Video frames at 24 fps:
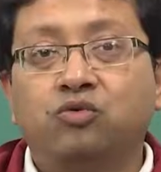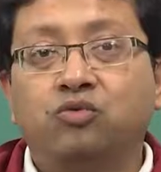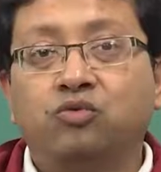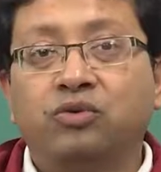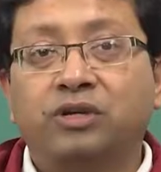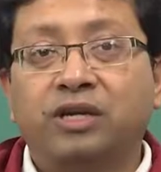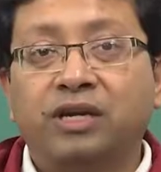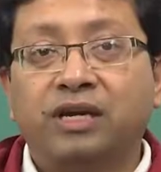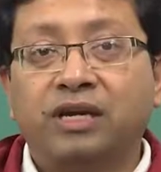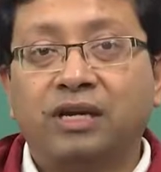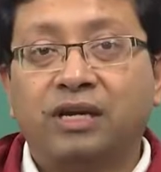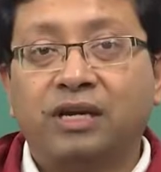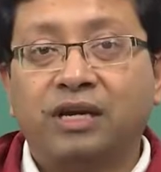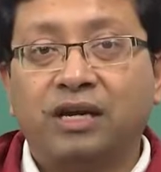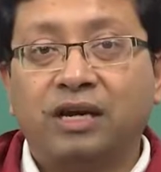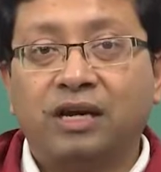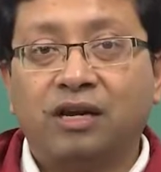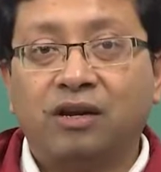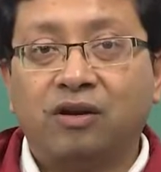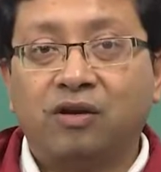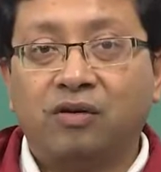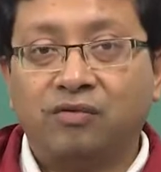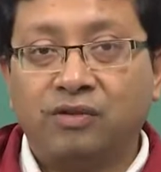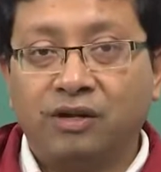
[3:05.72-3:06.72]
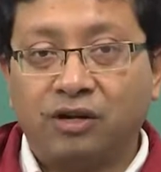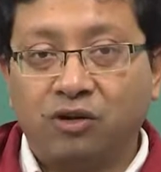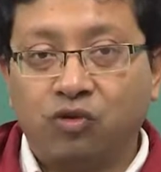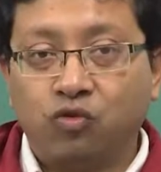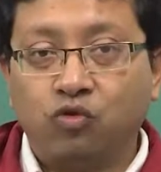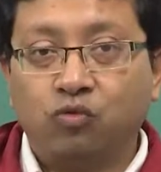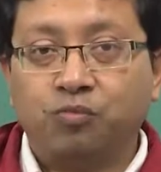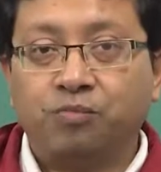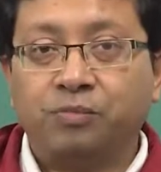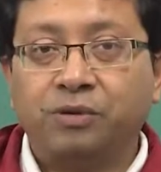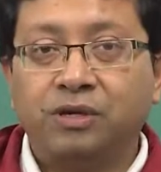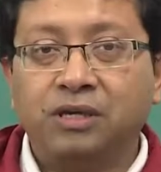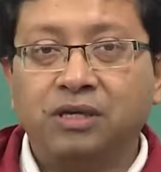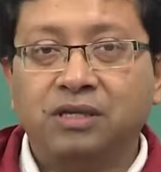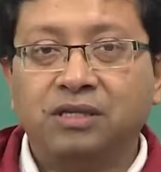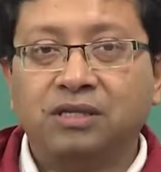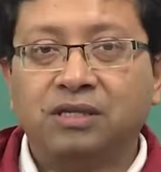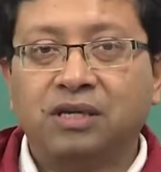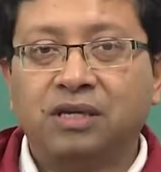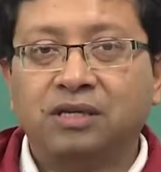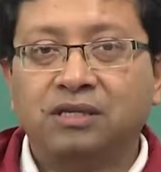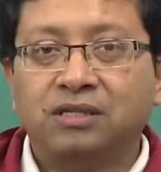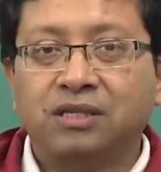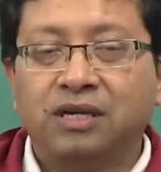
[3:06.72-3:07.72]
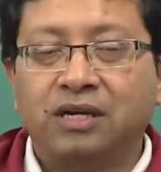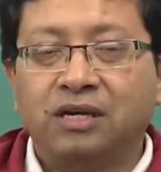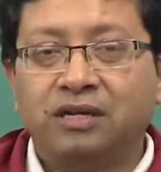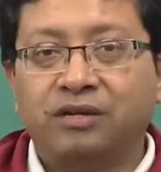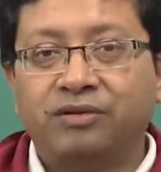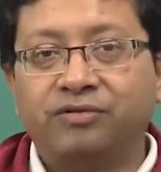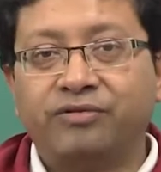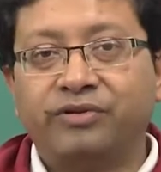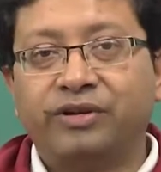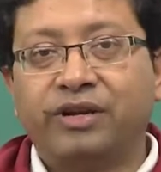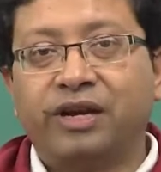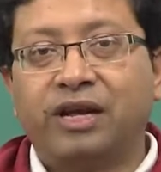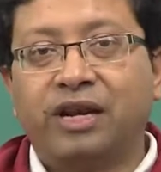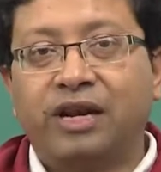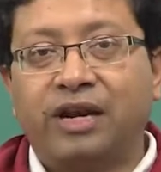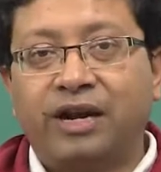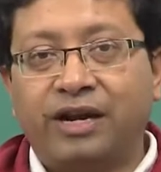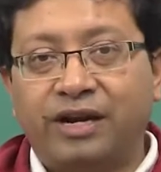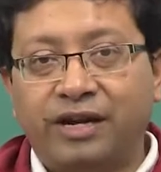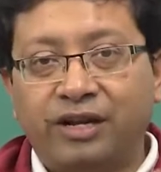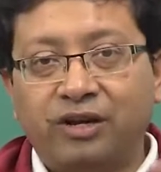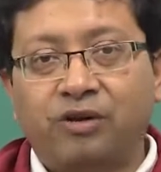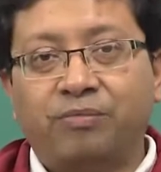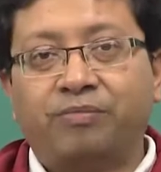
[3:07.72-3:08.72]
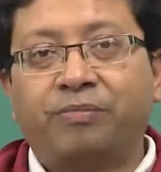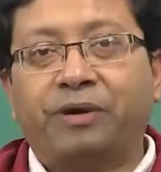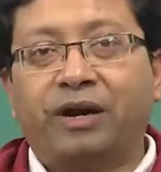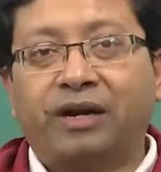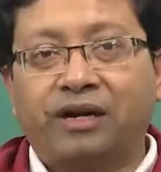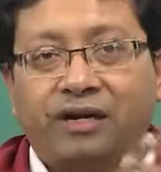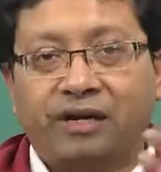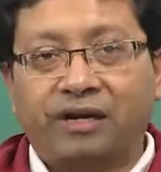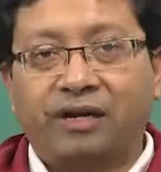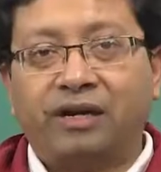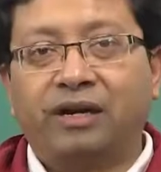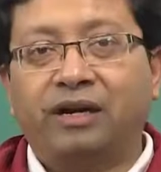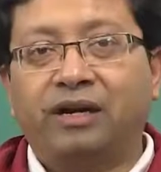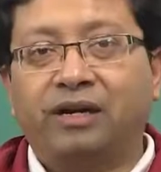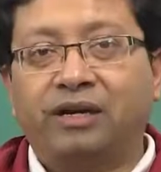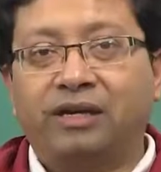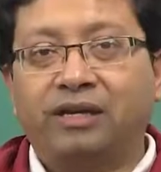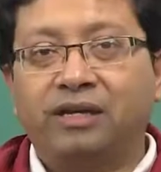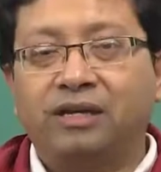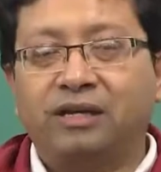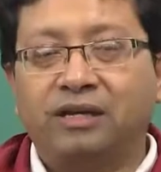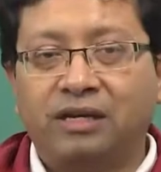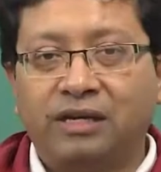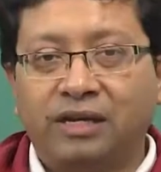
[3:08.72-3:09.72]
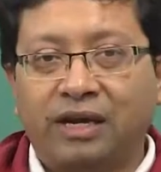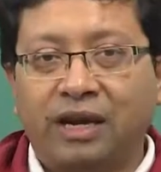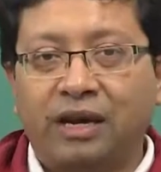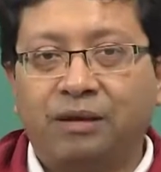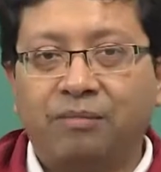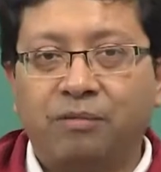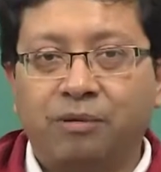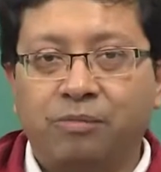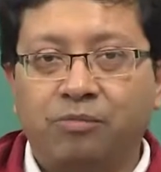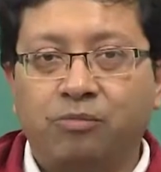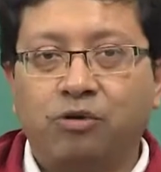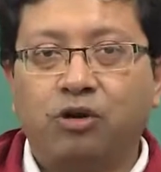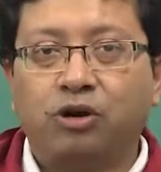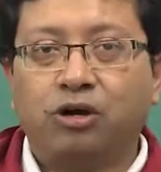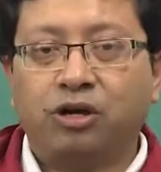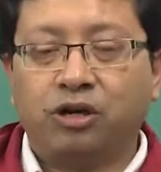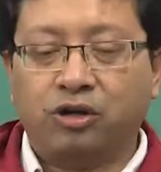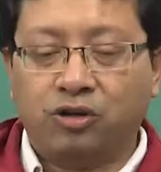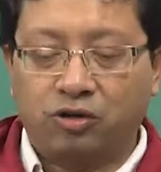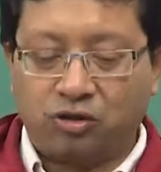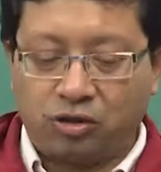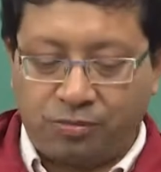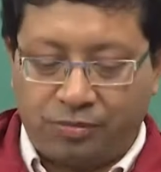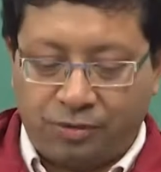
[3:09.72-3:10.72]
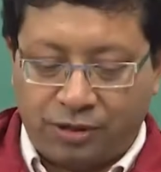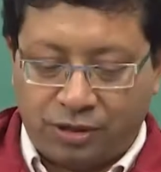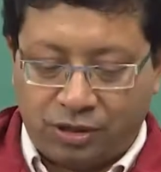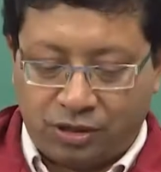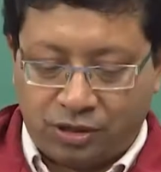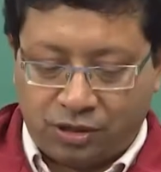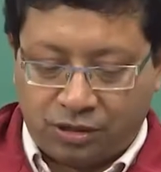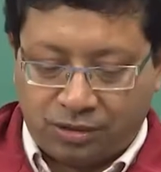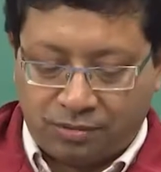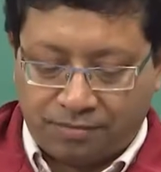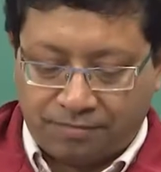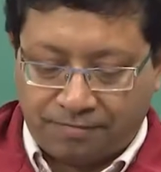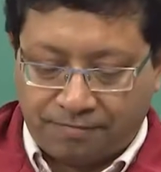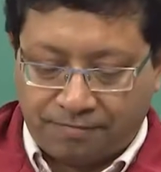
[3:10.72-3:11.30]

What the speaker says: to take care of that looping such that reality or practicality can be brought into the picture.